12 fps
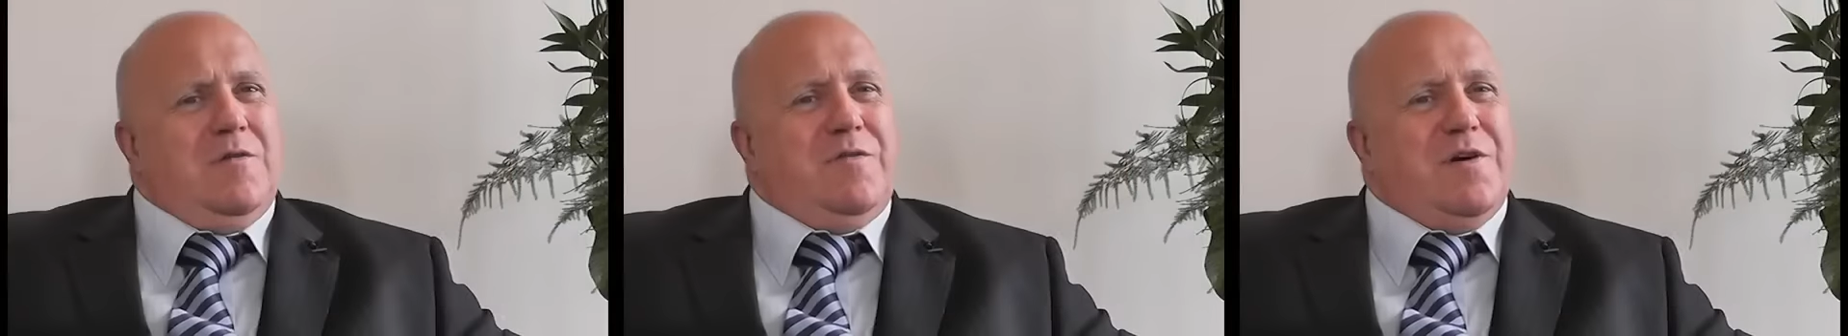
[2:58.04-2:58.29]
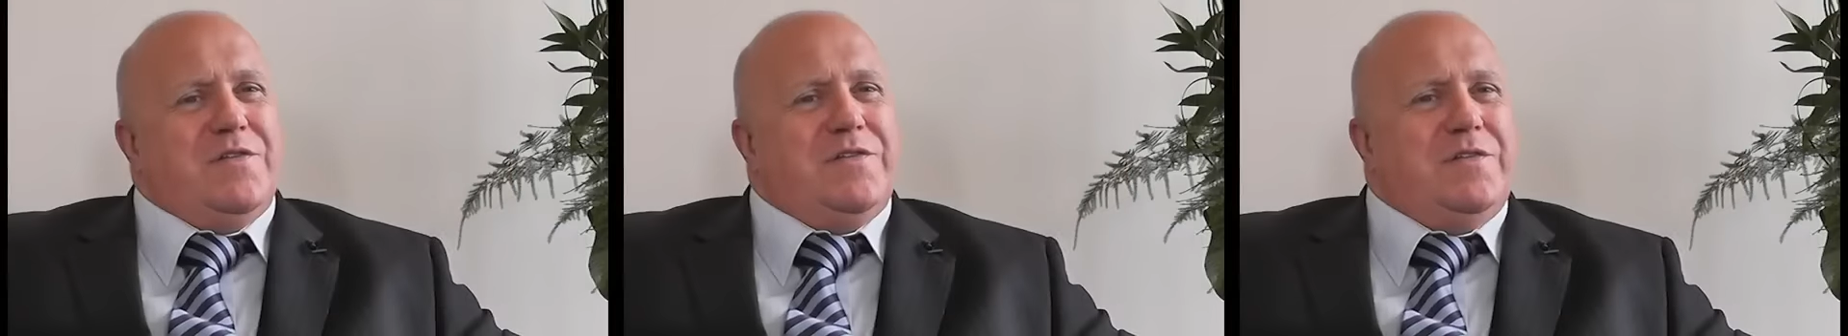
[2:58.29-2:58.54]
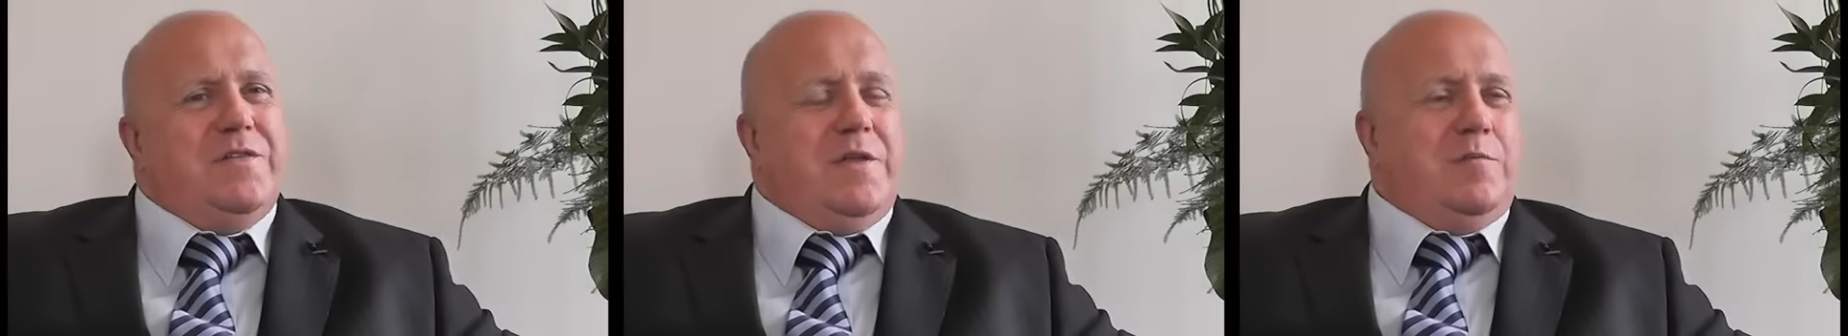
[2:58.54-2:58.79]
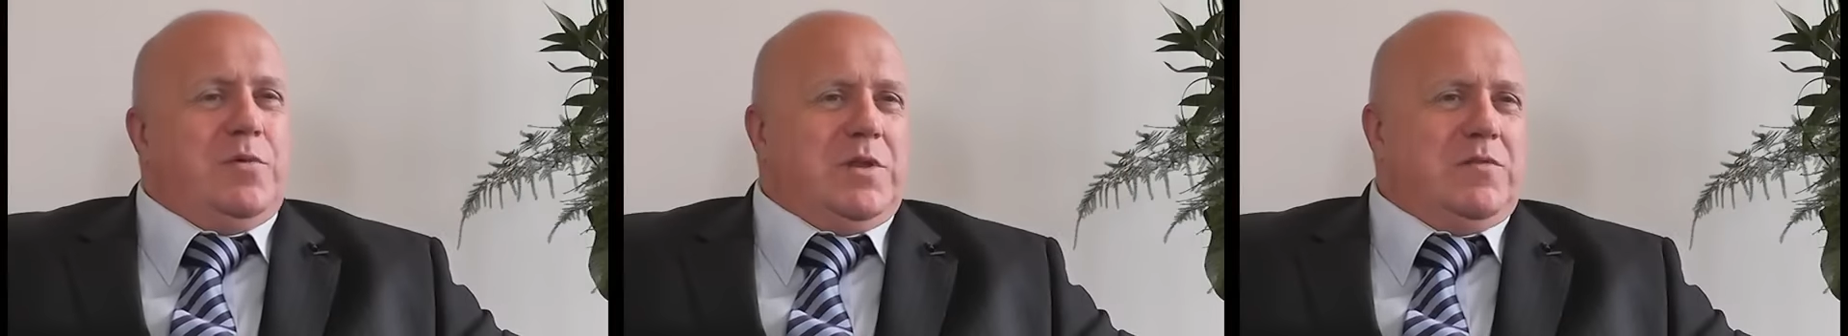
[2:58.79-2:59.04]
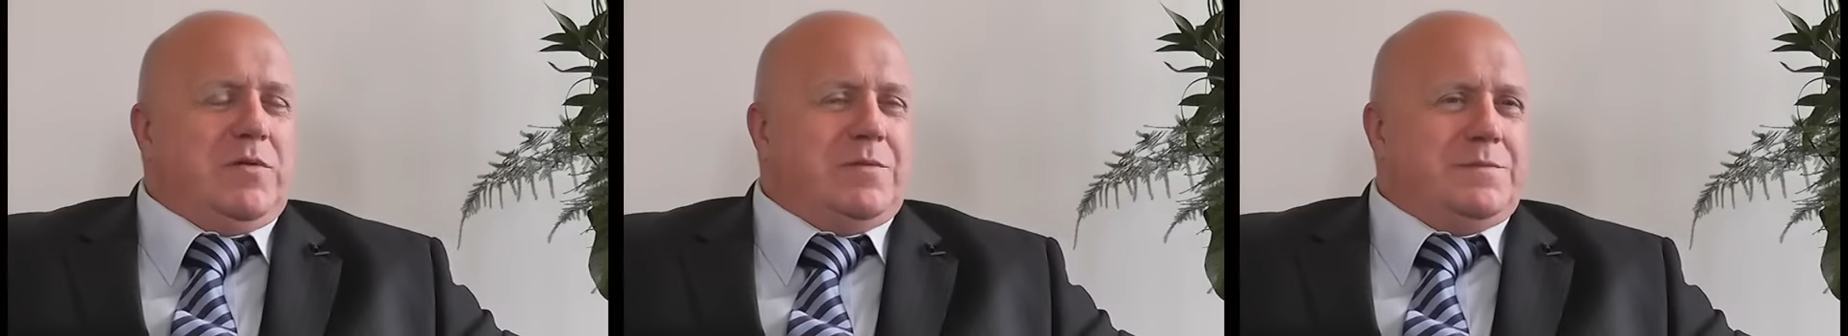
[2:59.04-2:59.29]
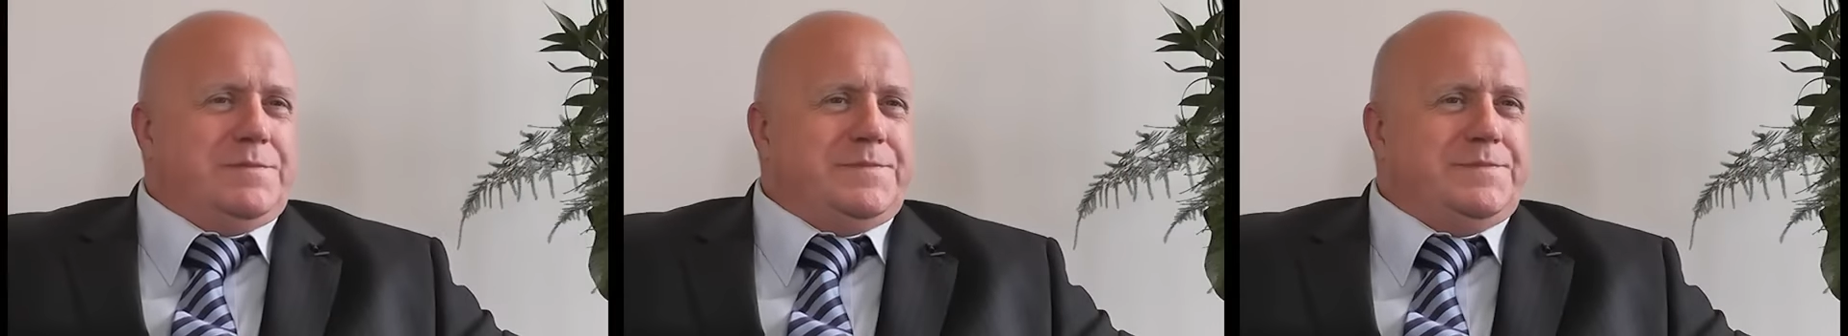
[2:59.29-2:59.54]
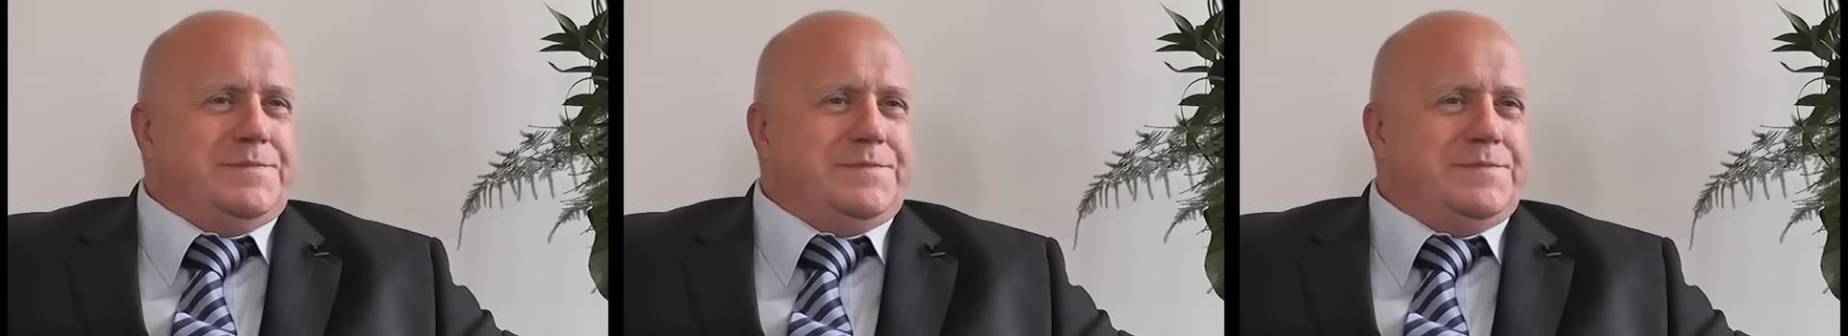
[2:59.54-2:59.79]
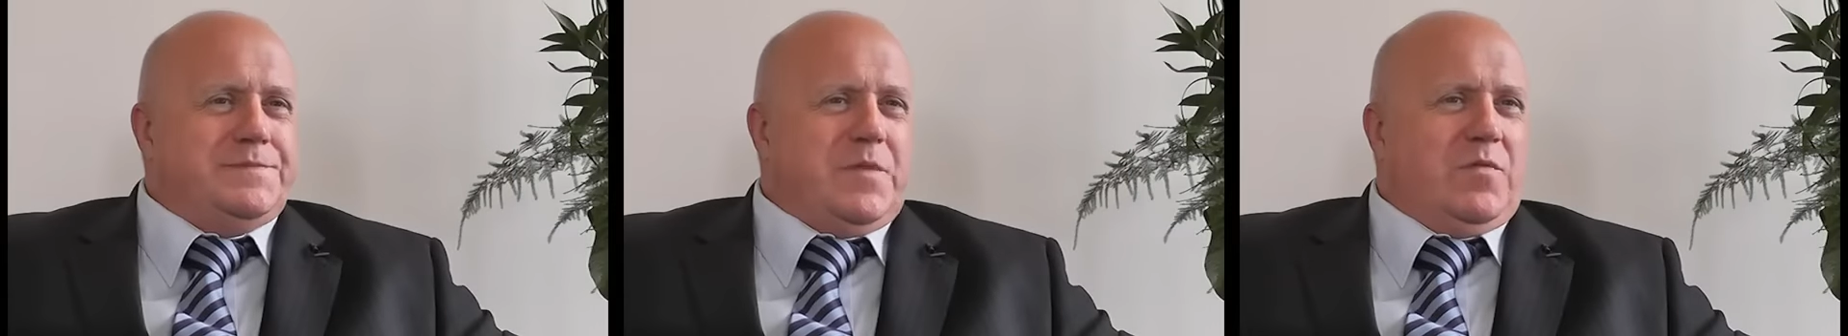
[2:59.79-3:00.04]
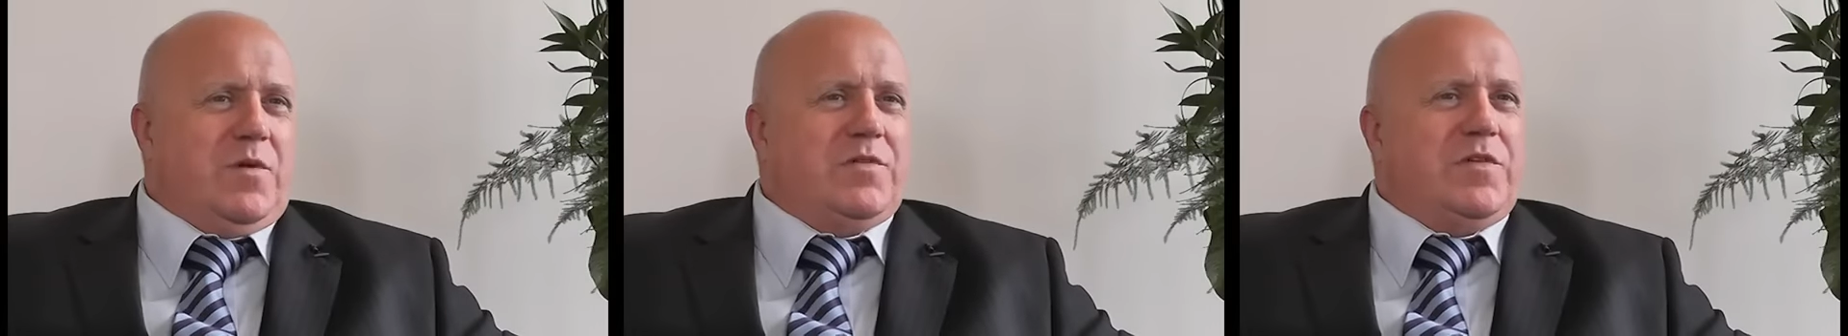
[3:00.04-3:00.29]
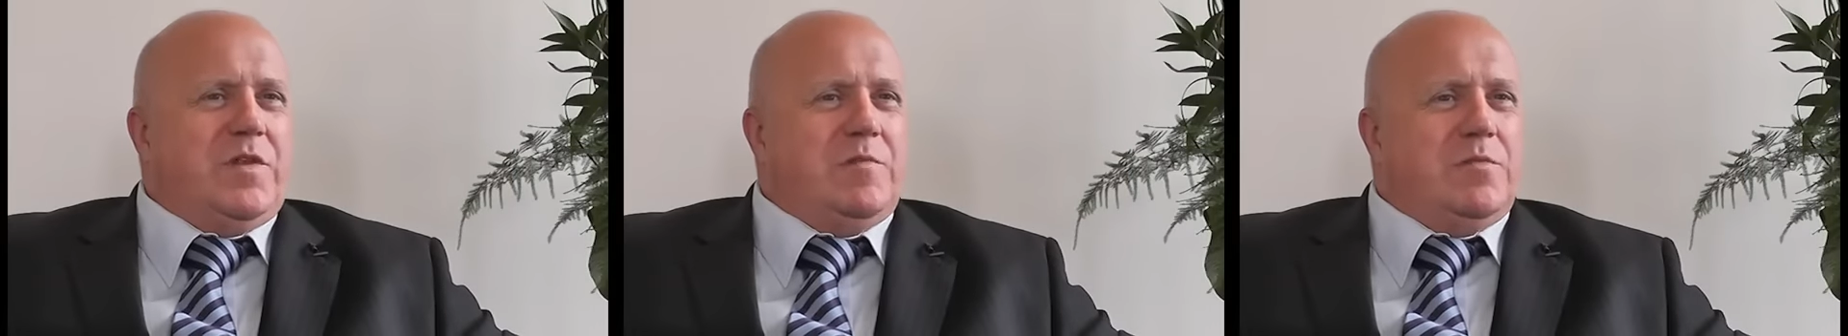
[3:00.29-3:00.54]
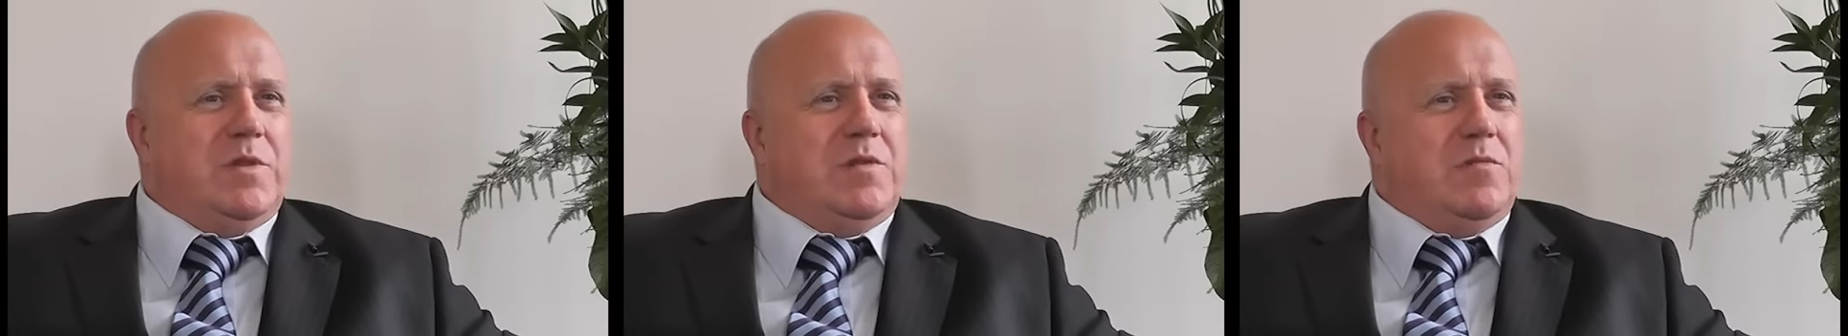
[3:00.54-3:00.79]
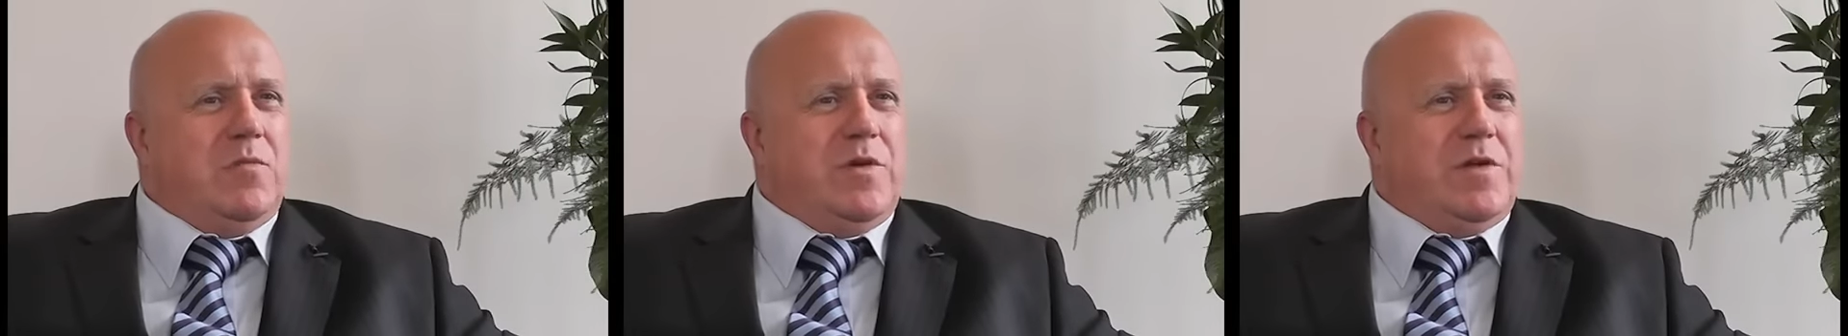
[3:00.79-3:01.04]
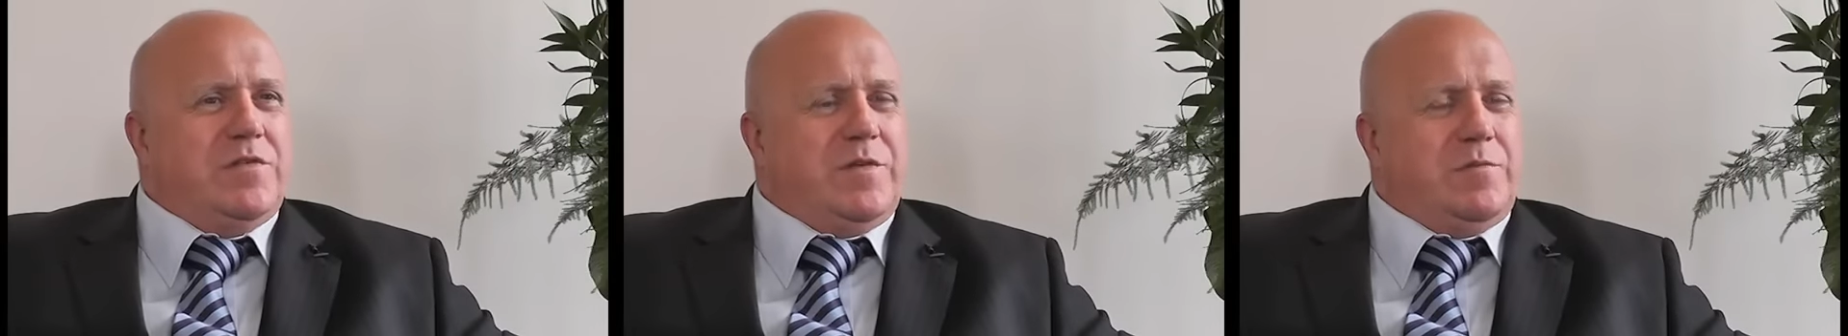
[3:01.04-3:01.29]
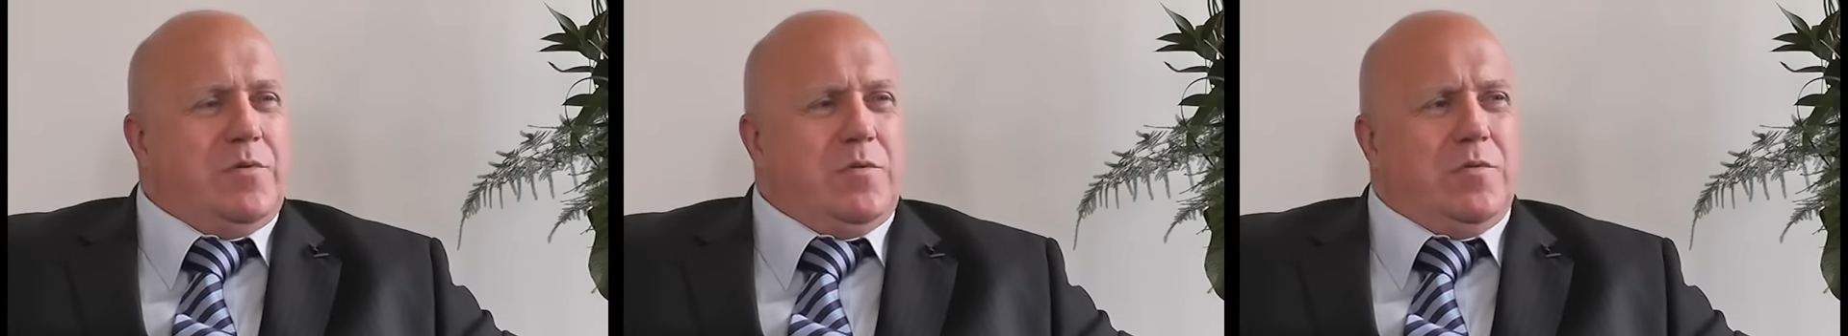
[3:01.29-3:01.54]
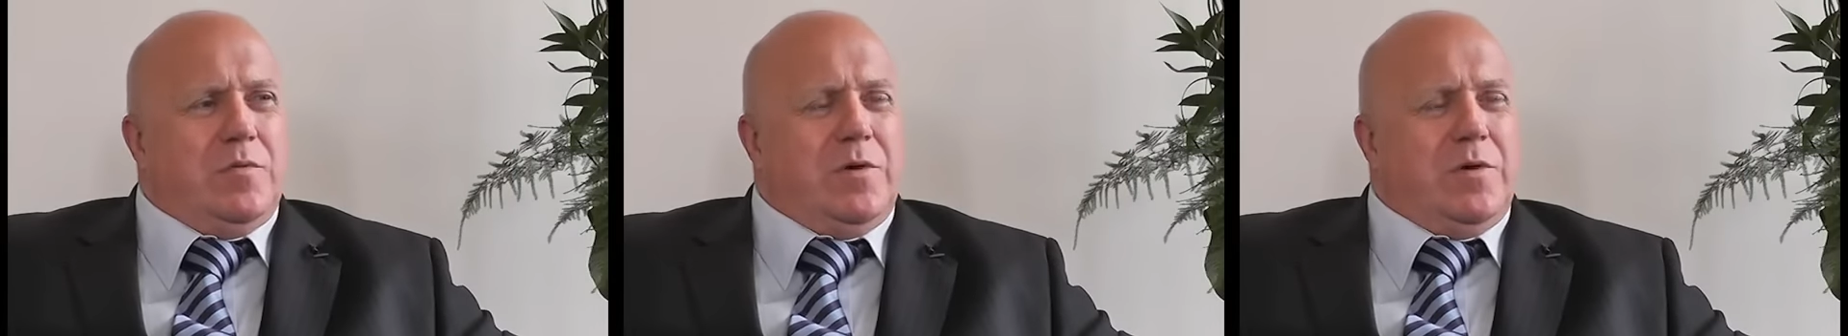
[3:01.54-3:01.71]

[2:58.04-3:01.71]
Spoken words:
First, didn't believe it. First, I didn't believe it was that simple,